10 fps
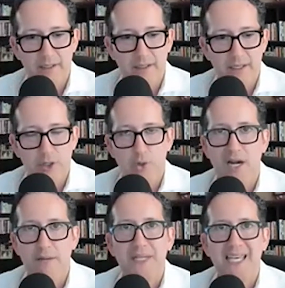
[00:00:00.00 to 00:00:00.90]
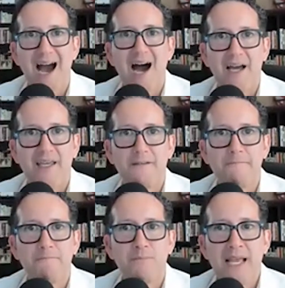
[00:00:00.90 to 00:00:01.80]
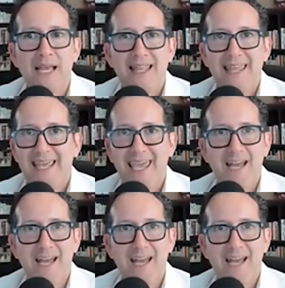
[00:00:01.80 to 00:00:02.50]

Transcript: incredibly high. They can't